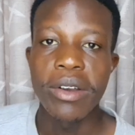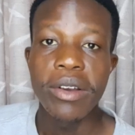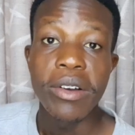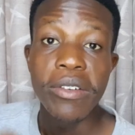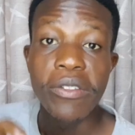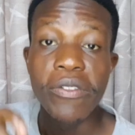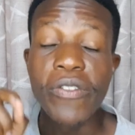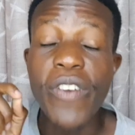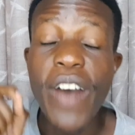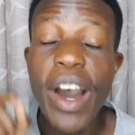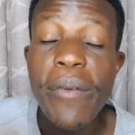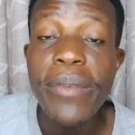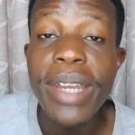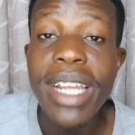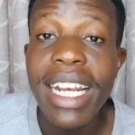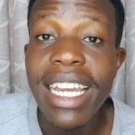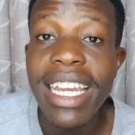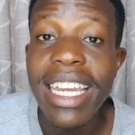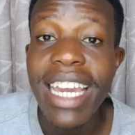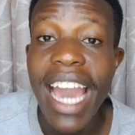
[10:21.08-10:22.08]

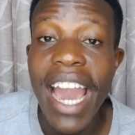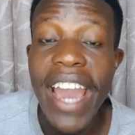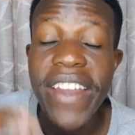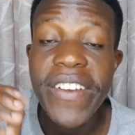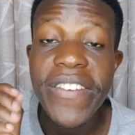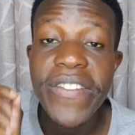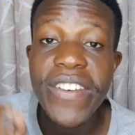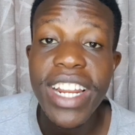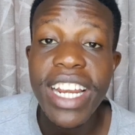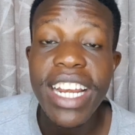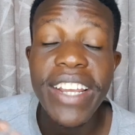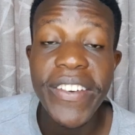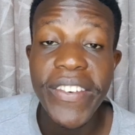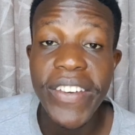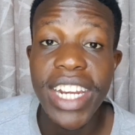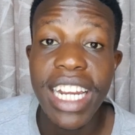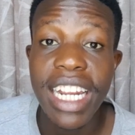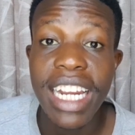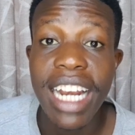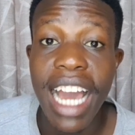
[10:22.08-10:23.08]
Family, I
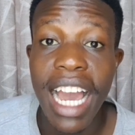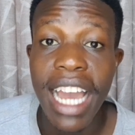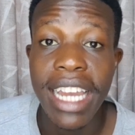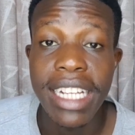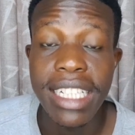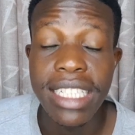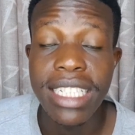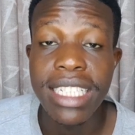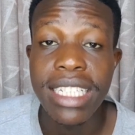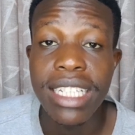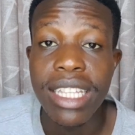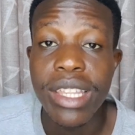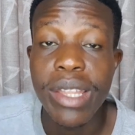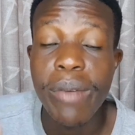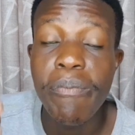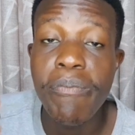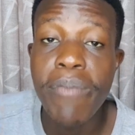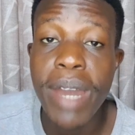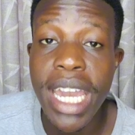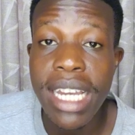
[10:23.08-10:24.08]
really liked the
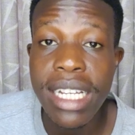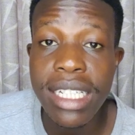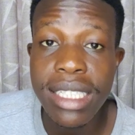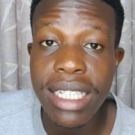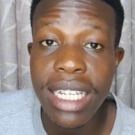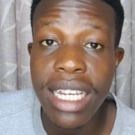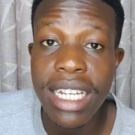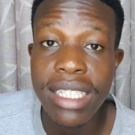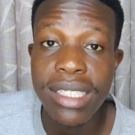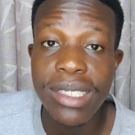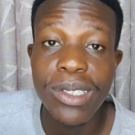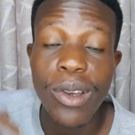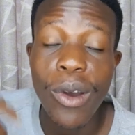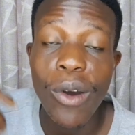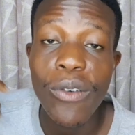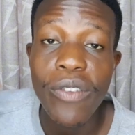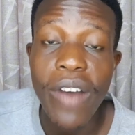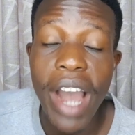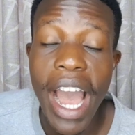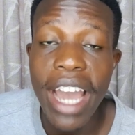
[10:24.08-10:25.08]
basis
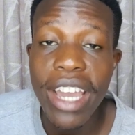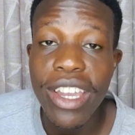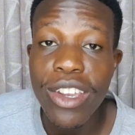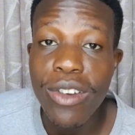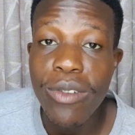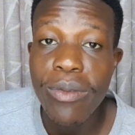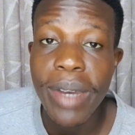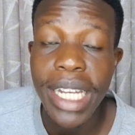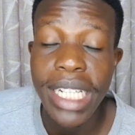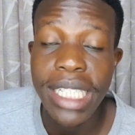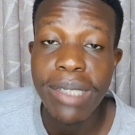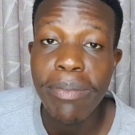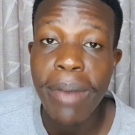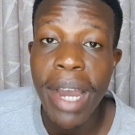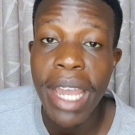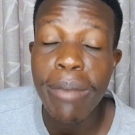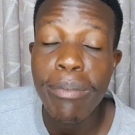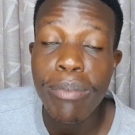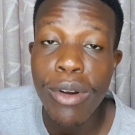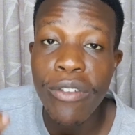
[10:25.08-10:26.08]
of argument
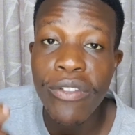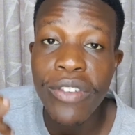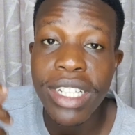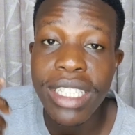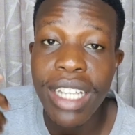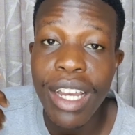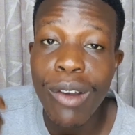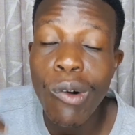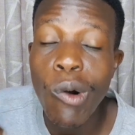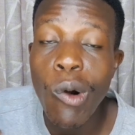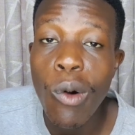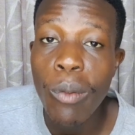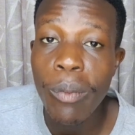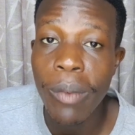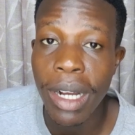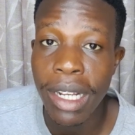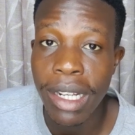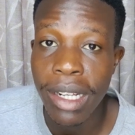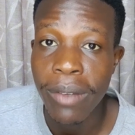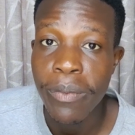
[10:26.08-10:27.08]
by Professor
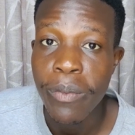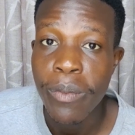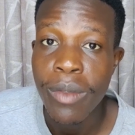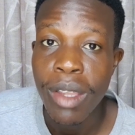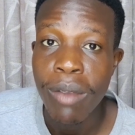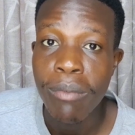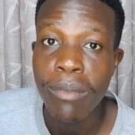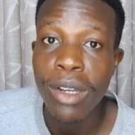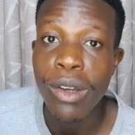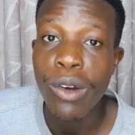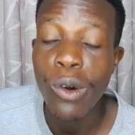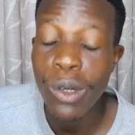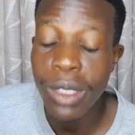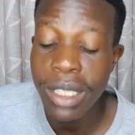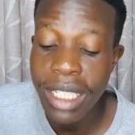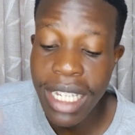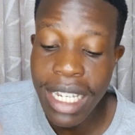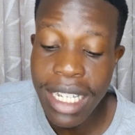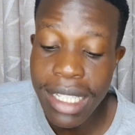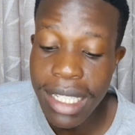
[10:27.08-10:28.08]
Coleman,
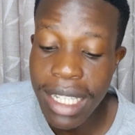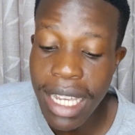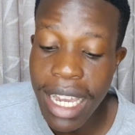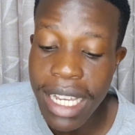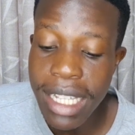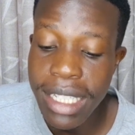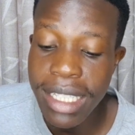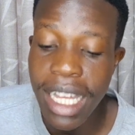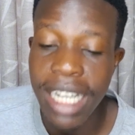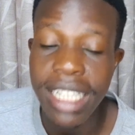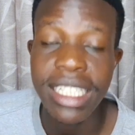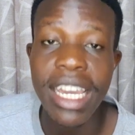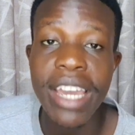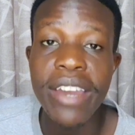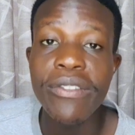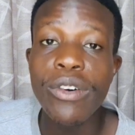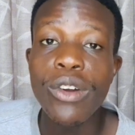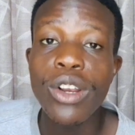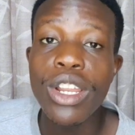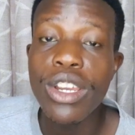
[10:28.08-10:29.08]
because he says that
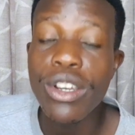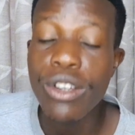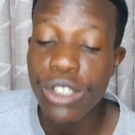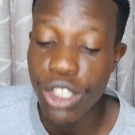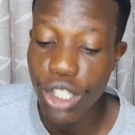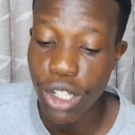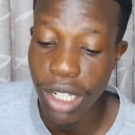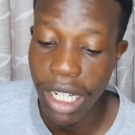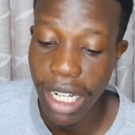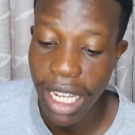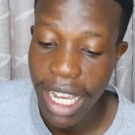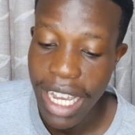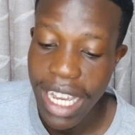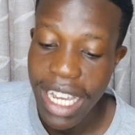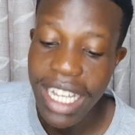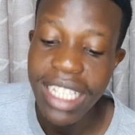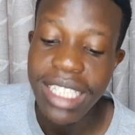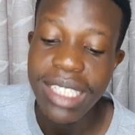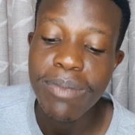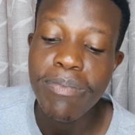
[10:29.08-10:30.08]
evolution
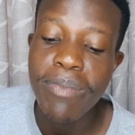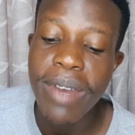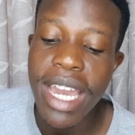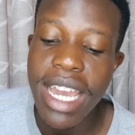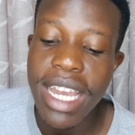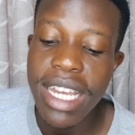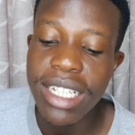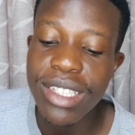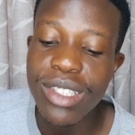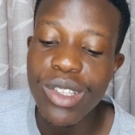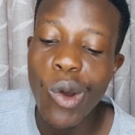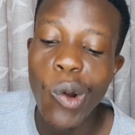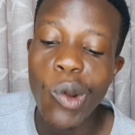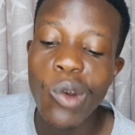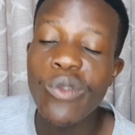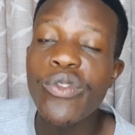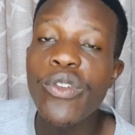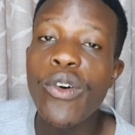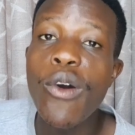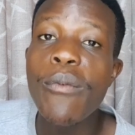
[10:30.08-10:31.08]
is based
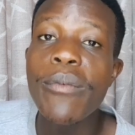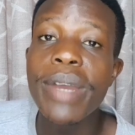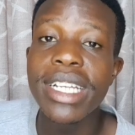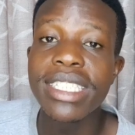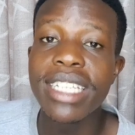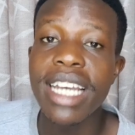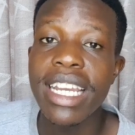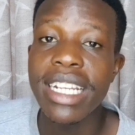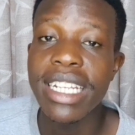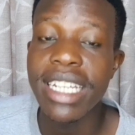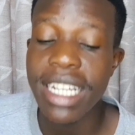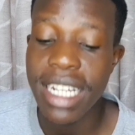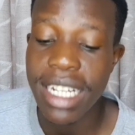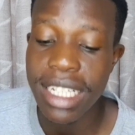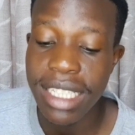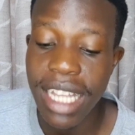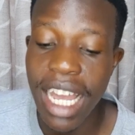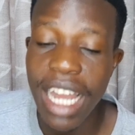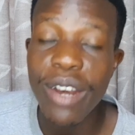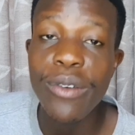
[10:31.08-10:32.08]
on four major
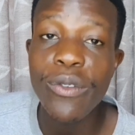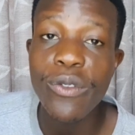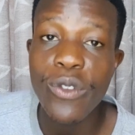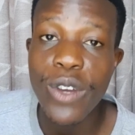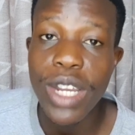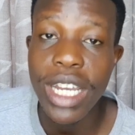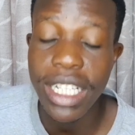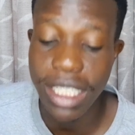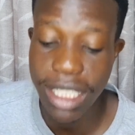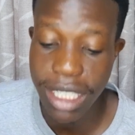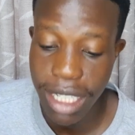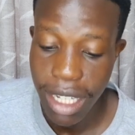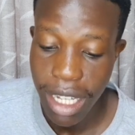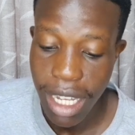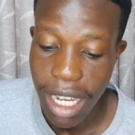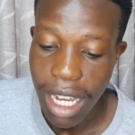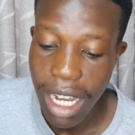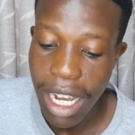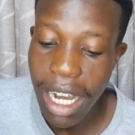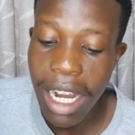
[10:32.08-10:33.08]
ideas, none of which
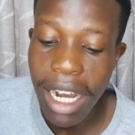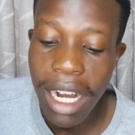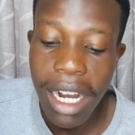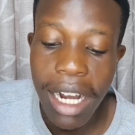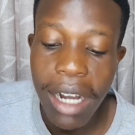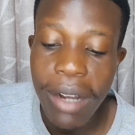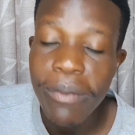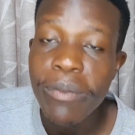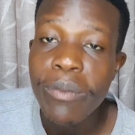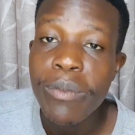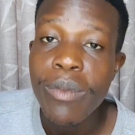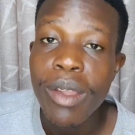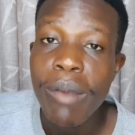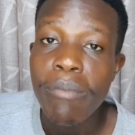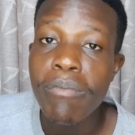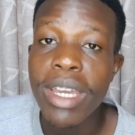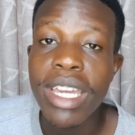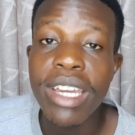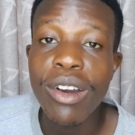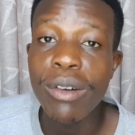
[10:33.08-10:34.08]
are
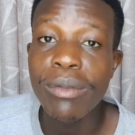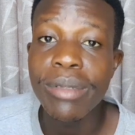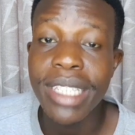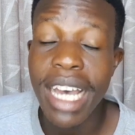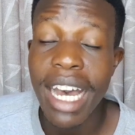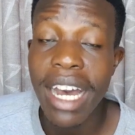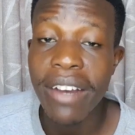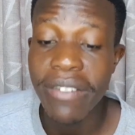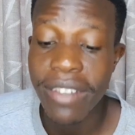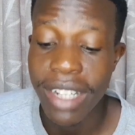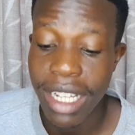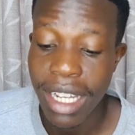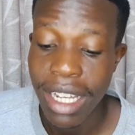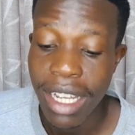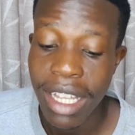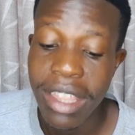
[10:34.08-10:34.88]
being observed.